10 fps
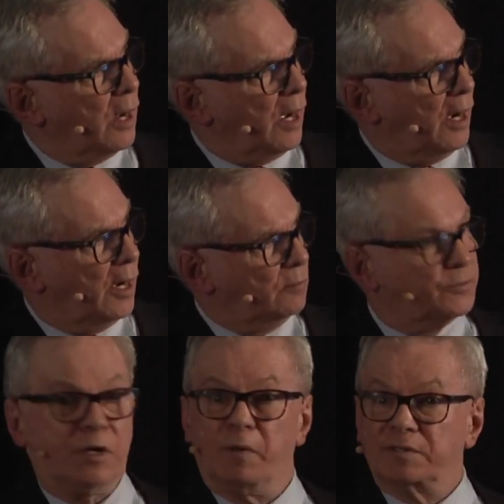Uh,
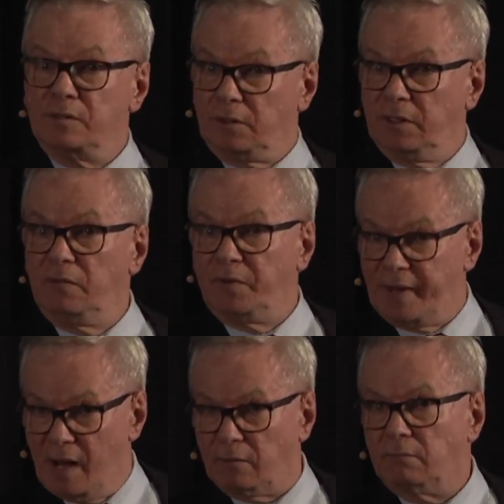she wasn't going to leave
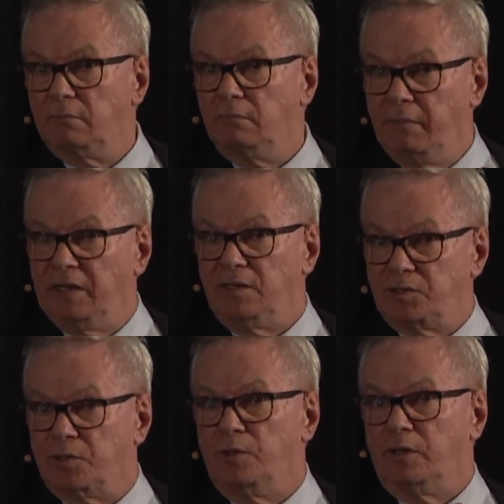without making
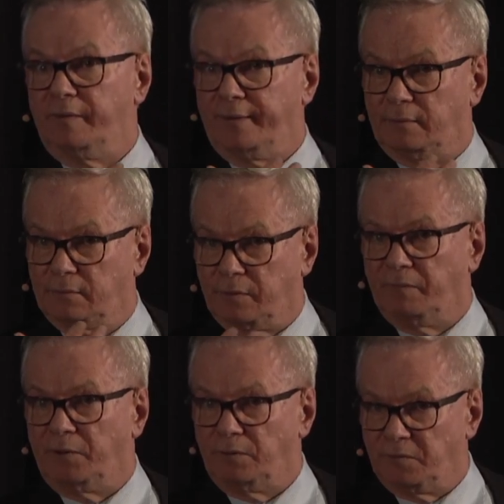sure that
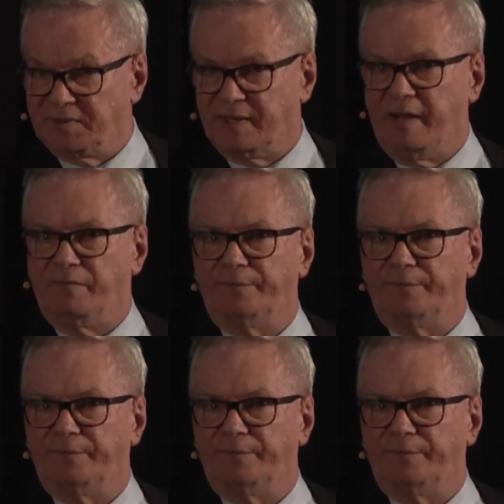Trevor was safe.